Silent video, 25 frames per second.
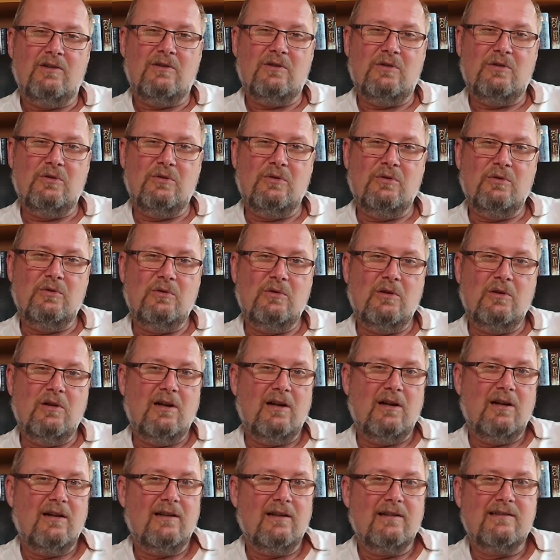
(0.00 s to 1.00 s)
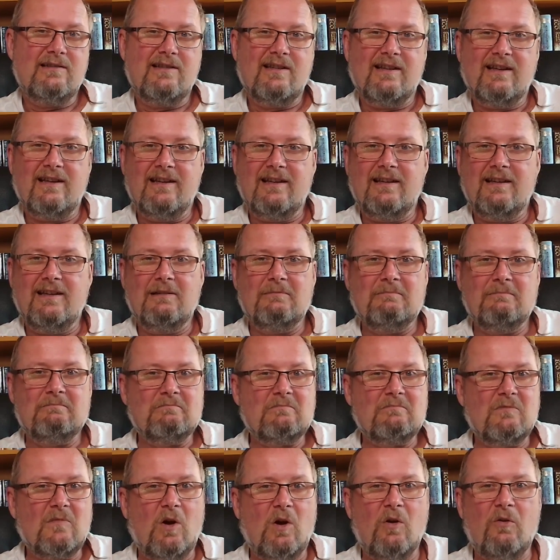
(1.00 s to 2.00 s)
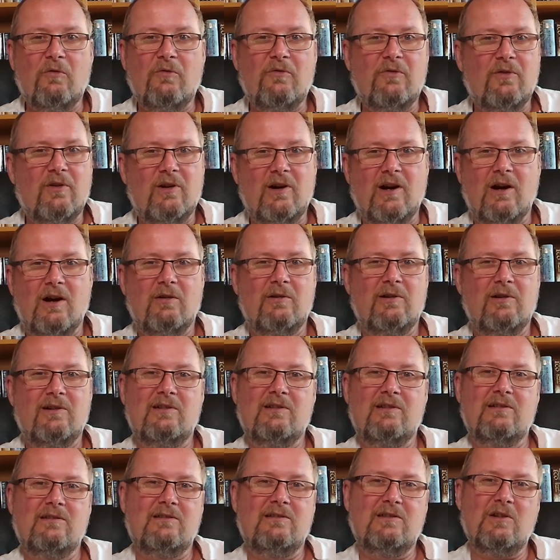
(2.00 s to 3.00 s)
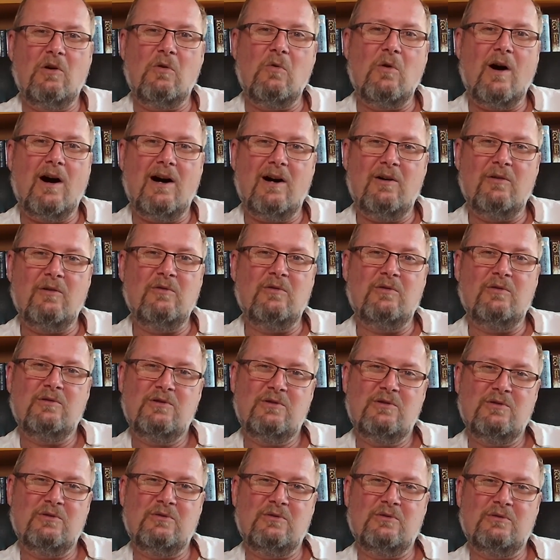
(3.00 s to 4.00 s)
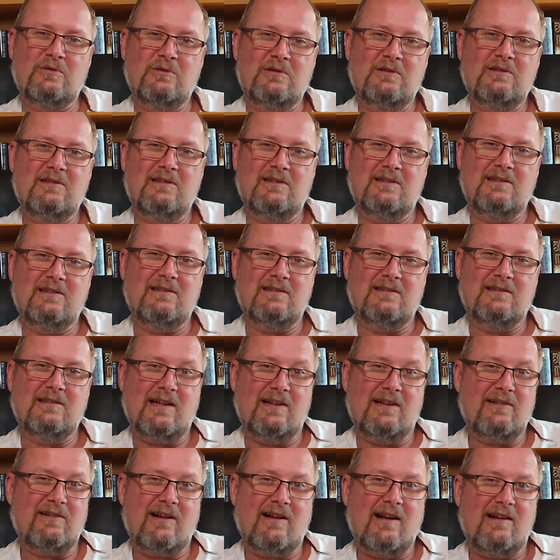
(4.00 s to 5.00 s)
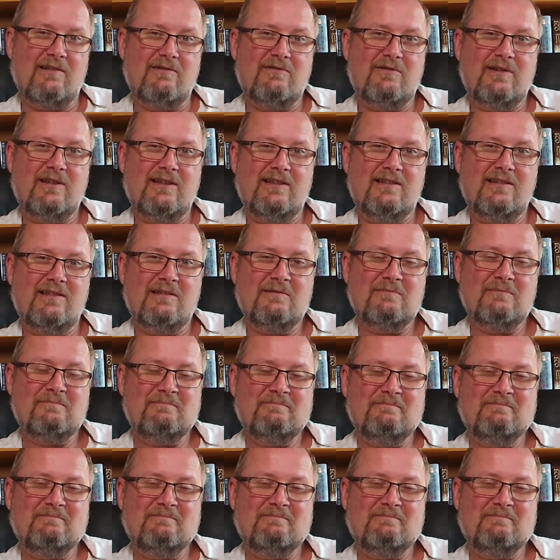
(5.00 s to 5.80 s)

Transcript: to, let's say, offer our know-how to other countries.